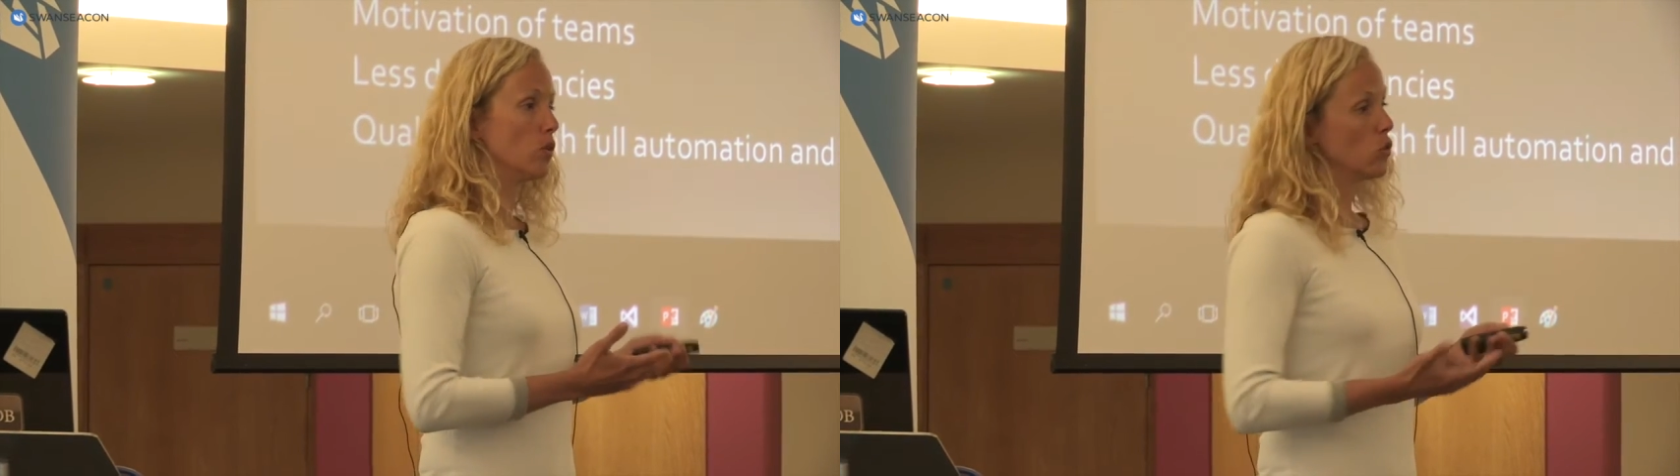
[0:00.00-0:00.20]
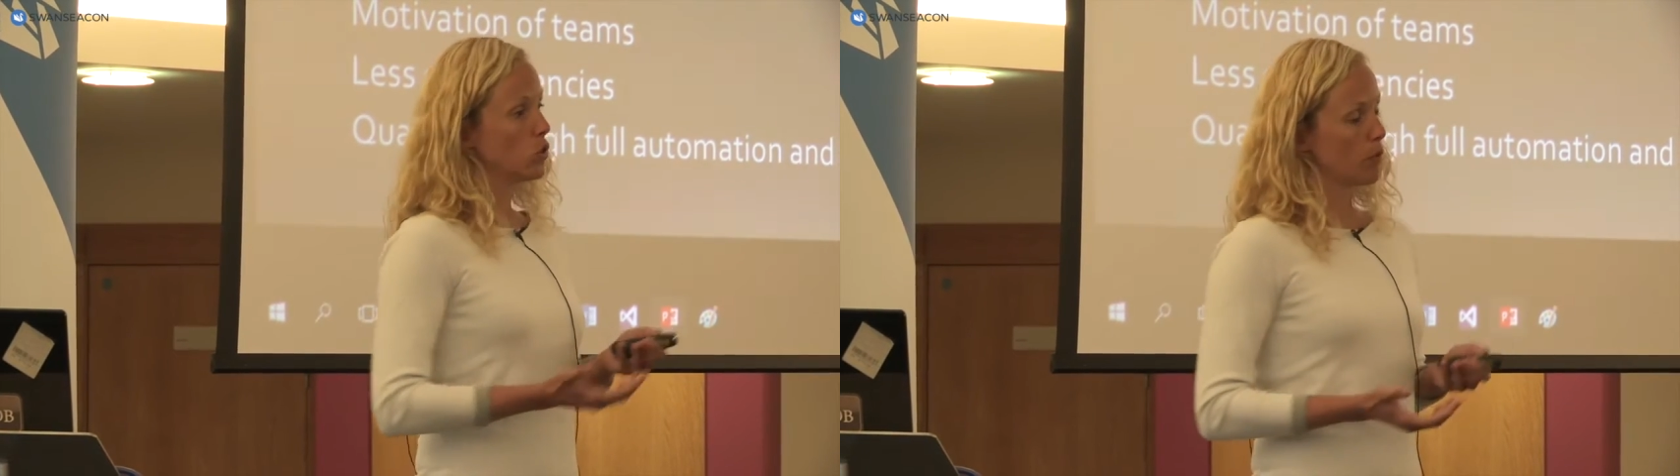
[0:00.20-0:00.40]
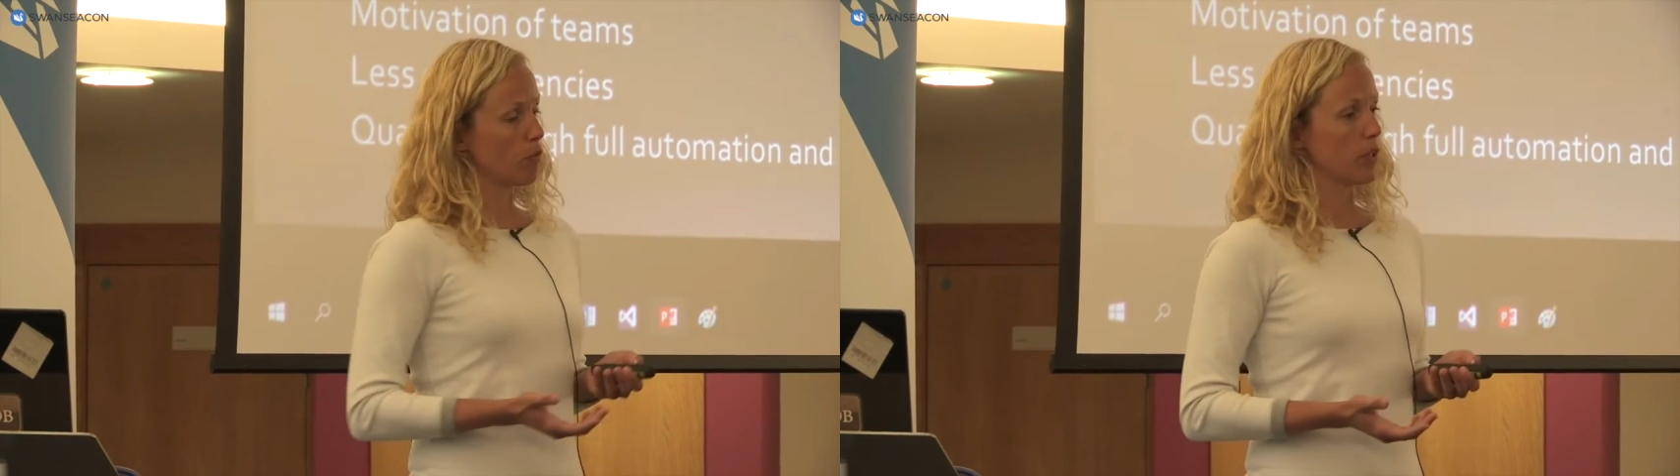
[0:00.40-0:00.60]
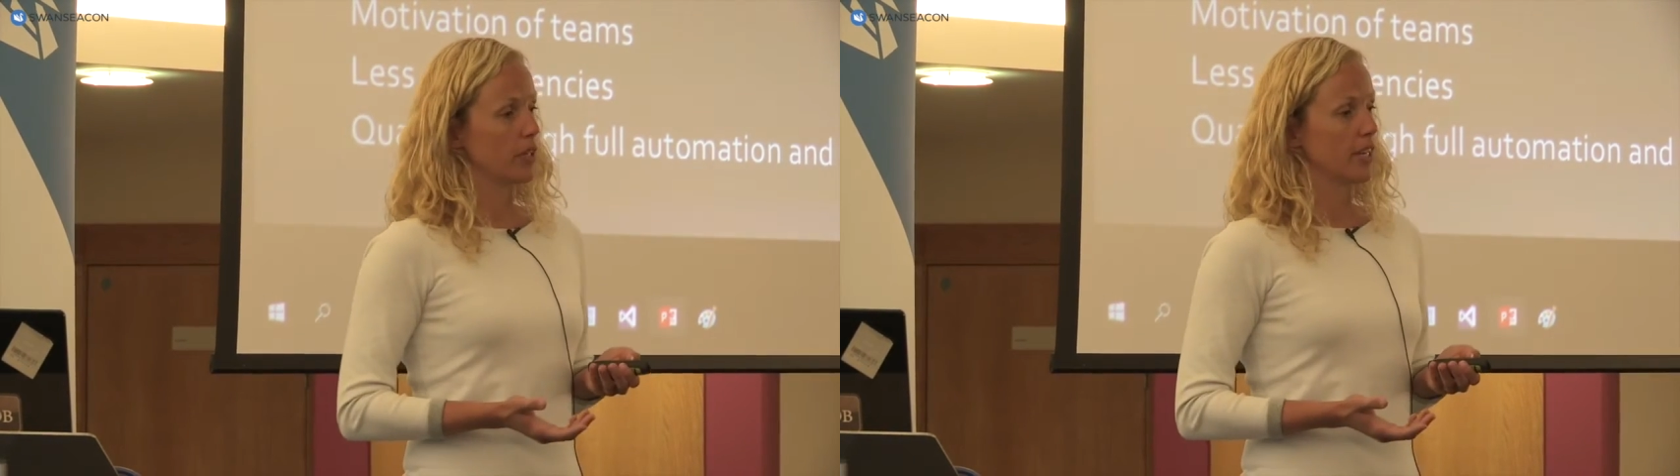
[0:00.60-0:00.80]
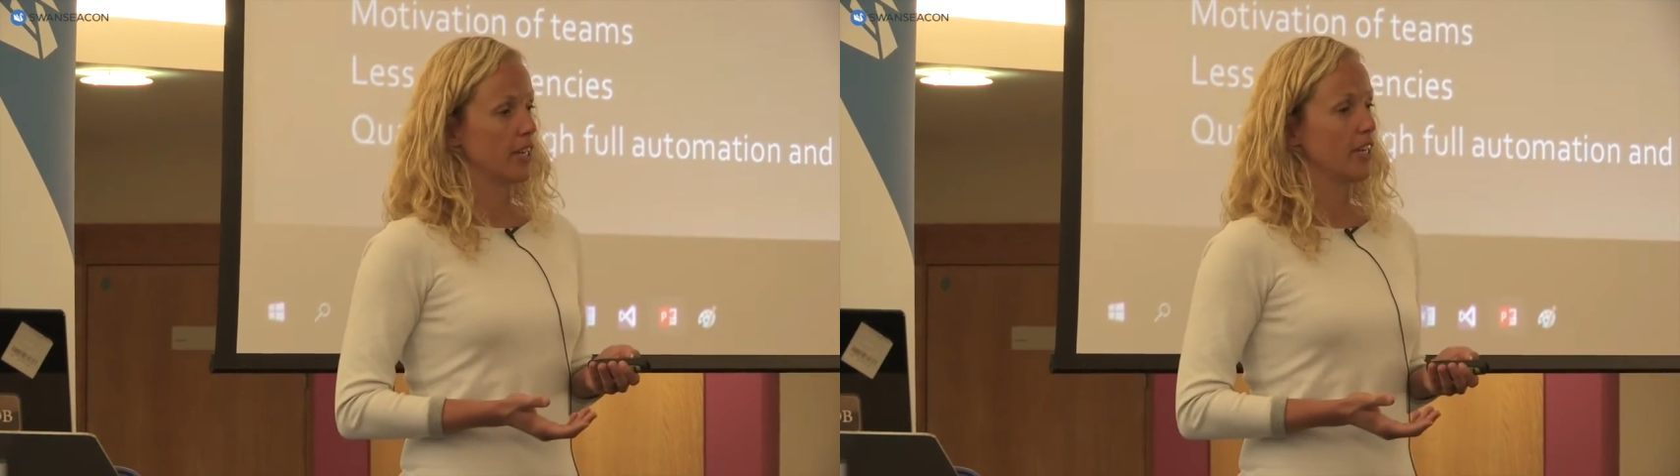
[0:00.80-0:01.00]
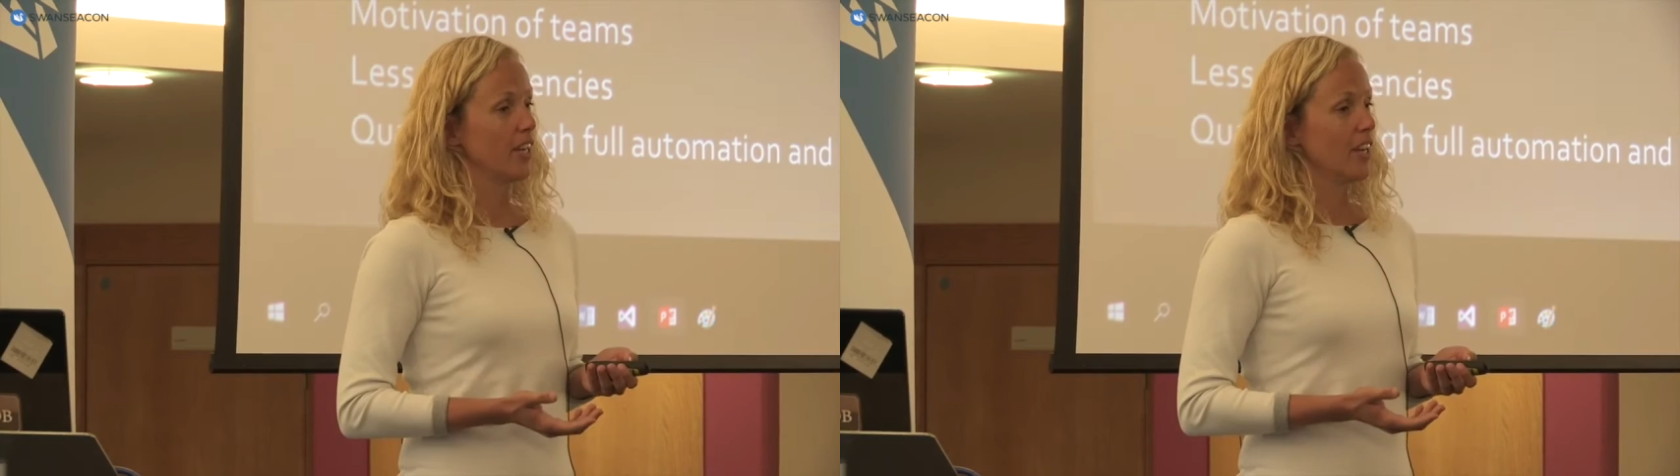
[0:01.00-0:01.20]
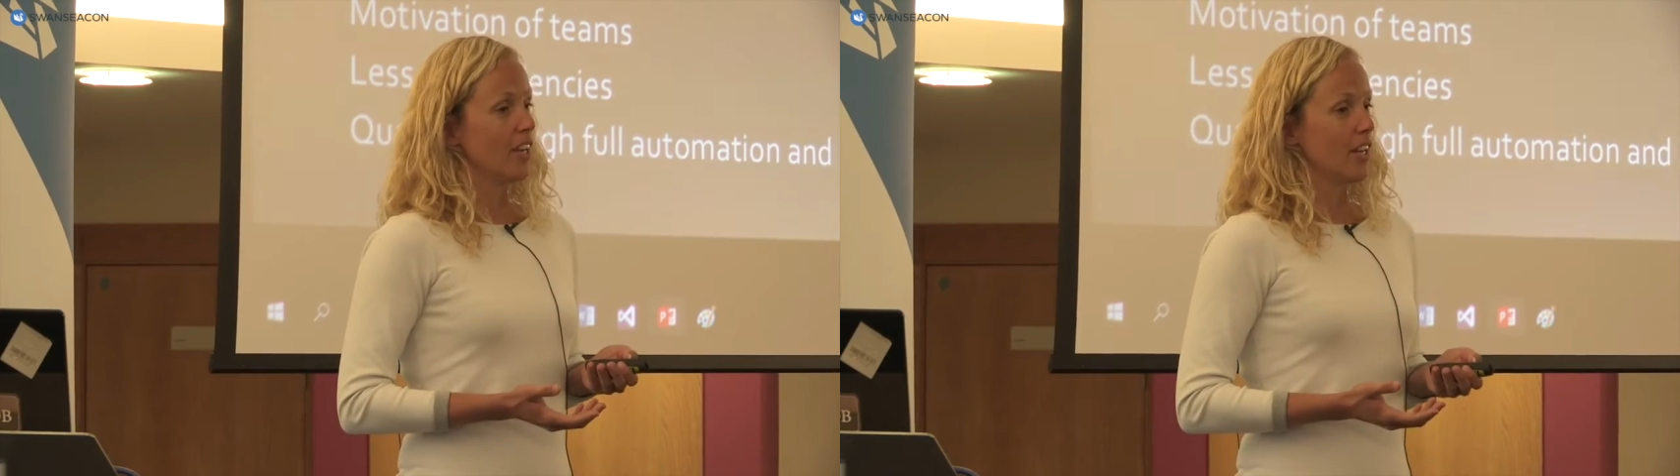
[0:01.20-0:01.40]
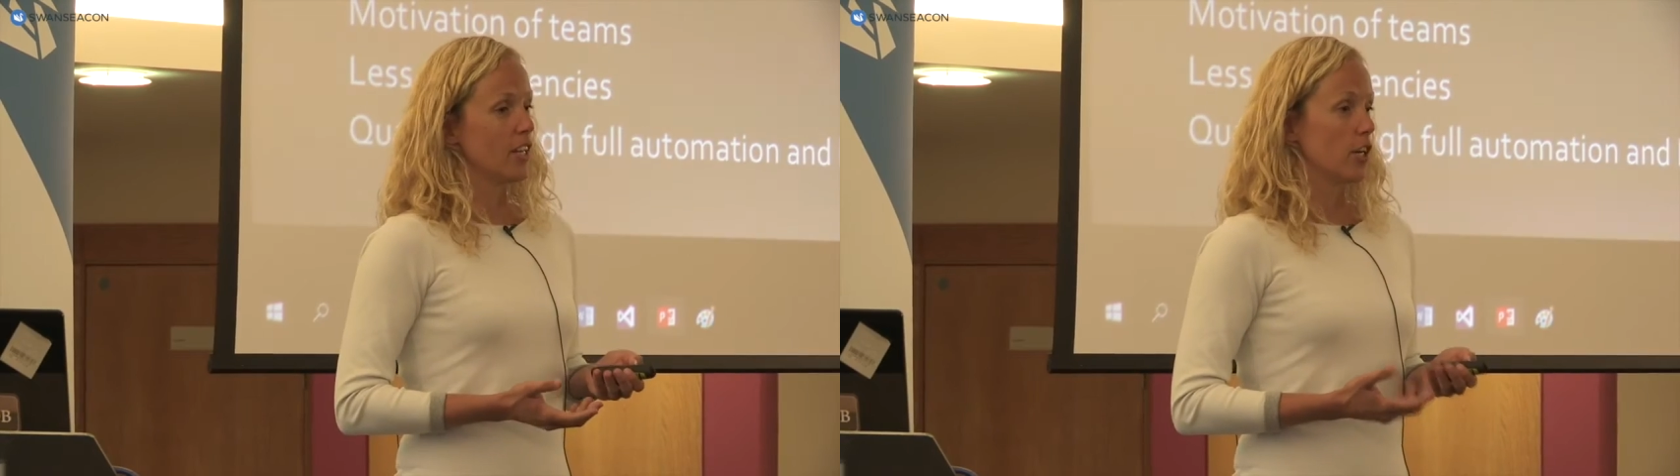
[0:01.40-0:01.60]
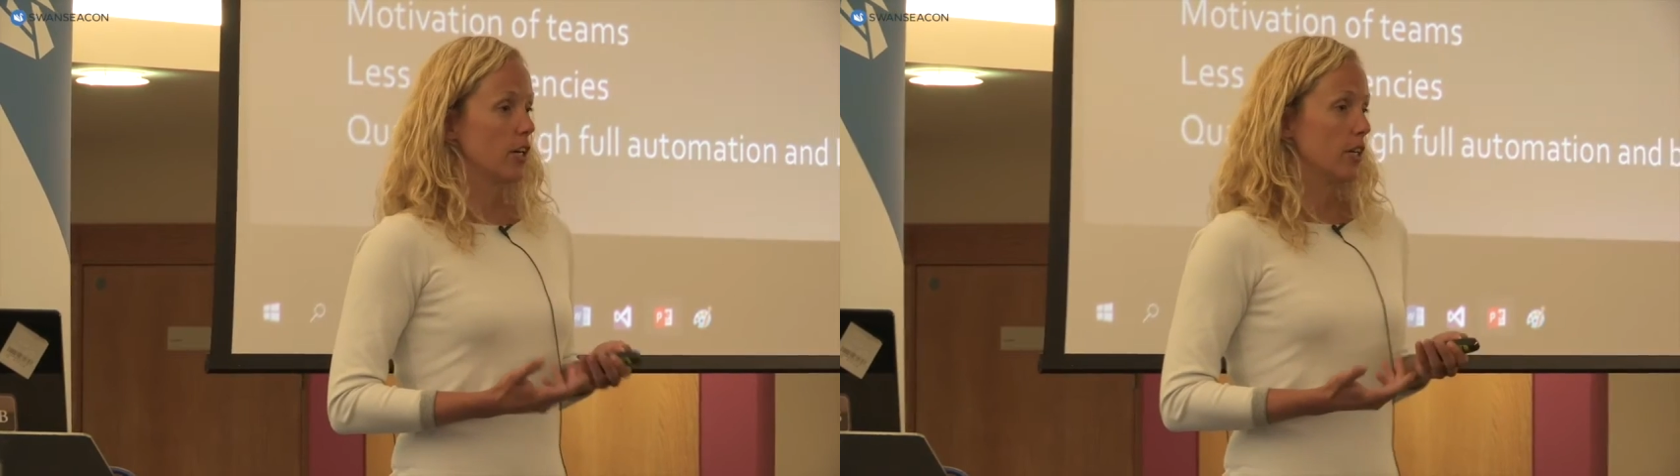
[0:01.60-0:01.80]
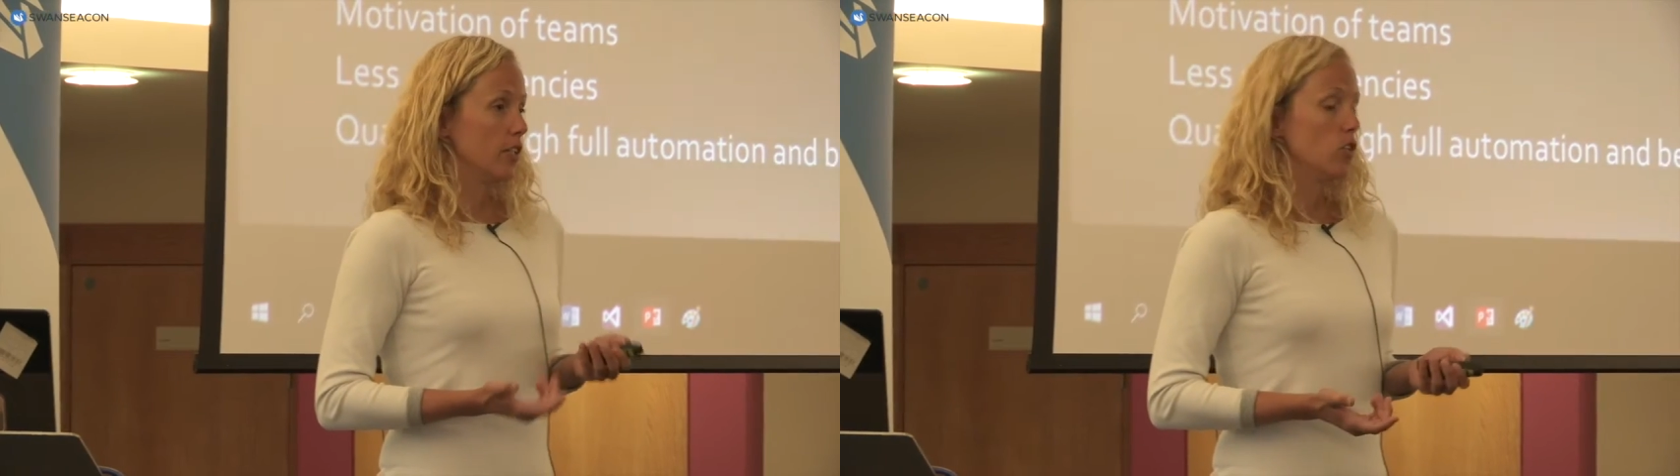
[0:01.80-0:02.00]
you use them every day, and
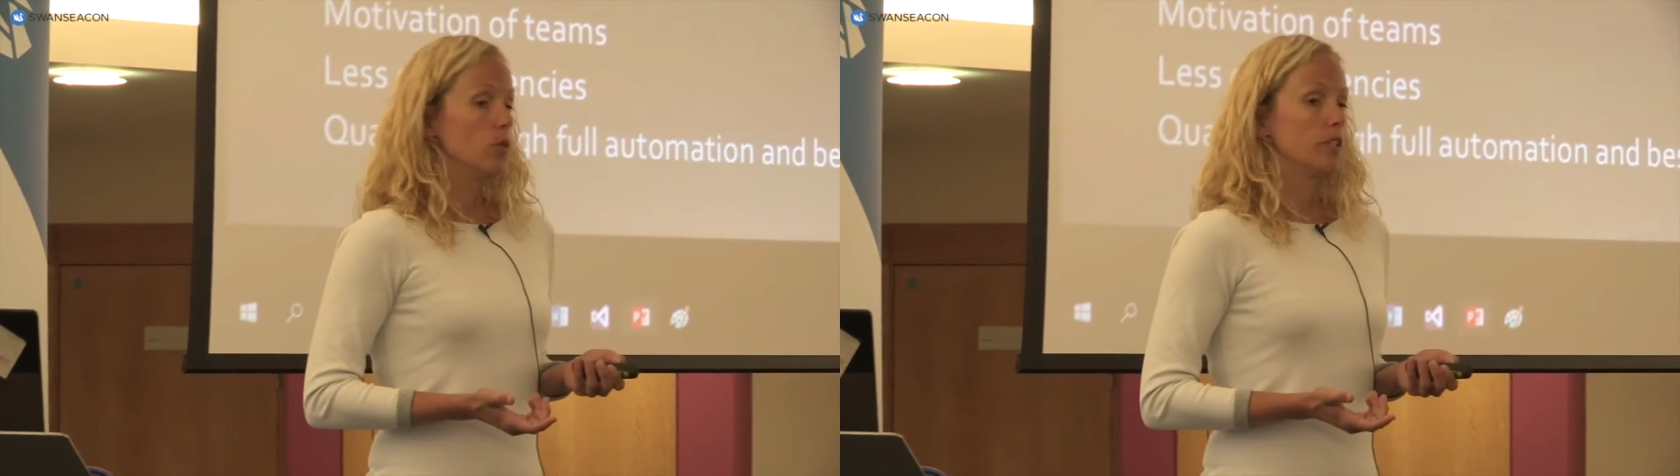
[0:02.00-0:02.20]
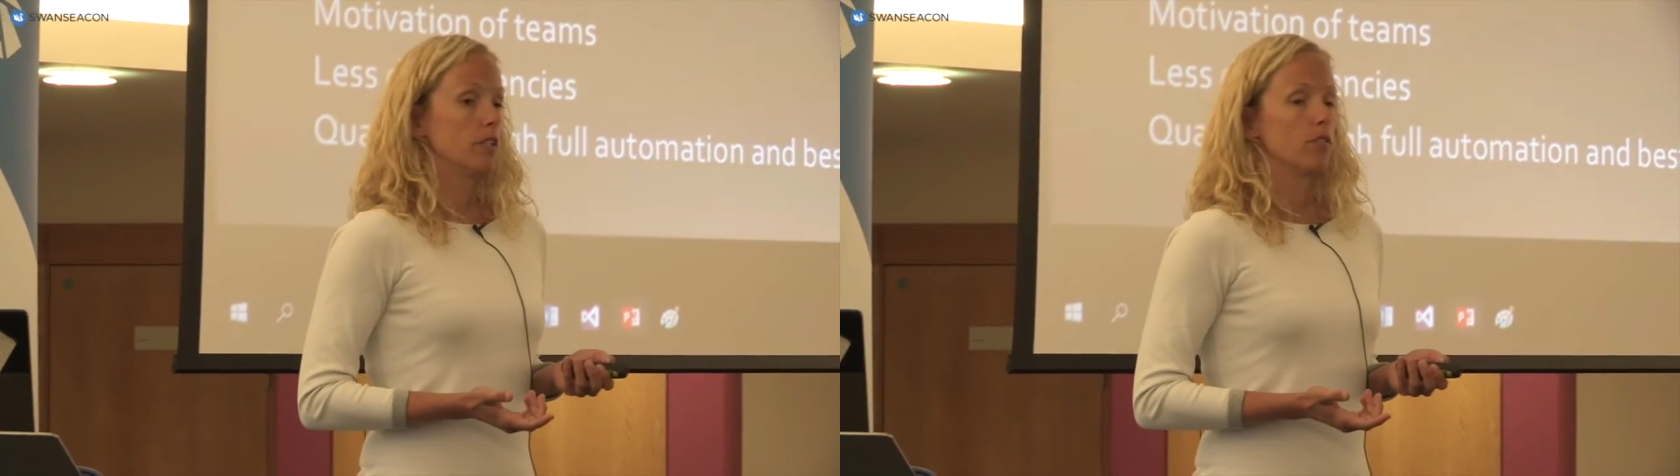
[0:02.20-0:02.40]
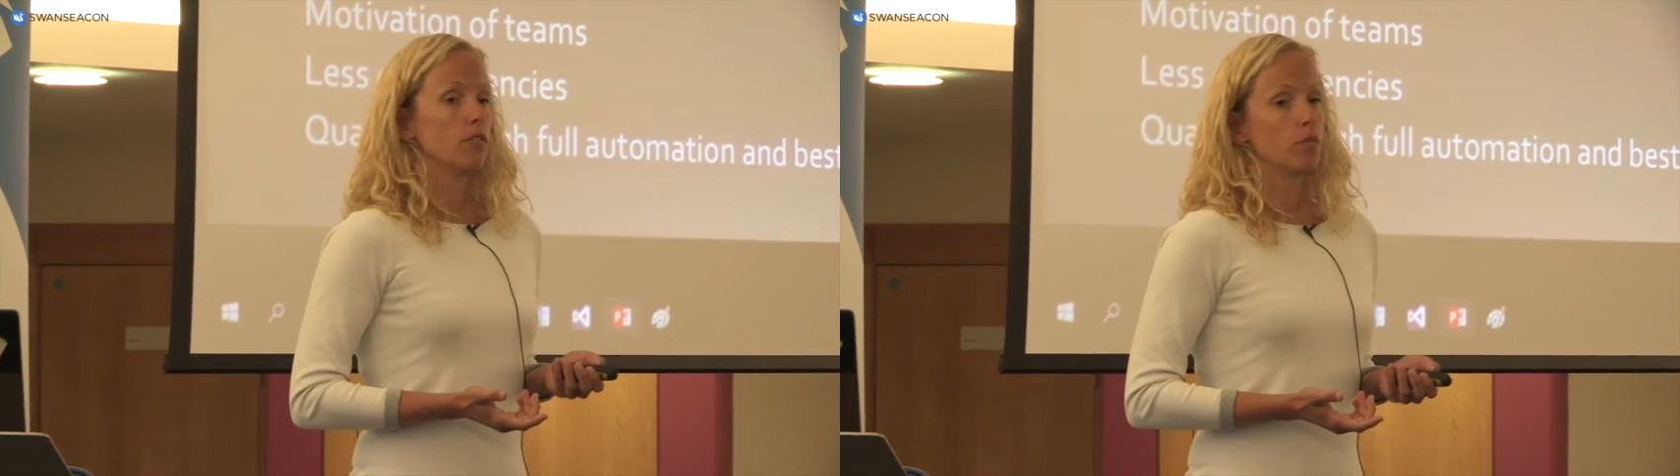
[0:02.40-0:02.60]
they're intuitive.